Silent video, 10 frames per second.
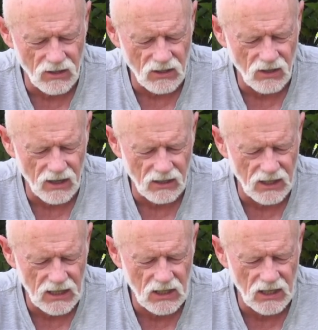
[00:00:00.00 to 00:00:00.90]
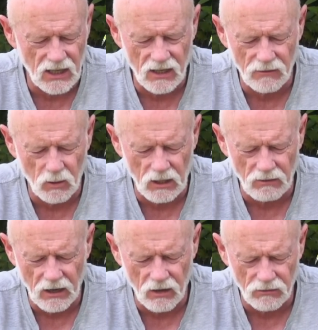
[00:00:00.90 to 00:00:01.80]
it's got a DC in if you want to
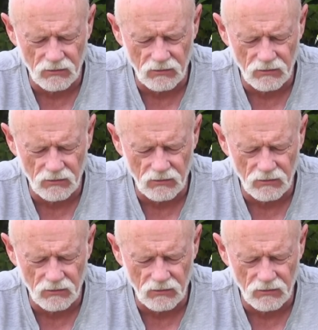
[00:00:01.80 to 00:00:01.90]
run it off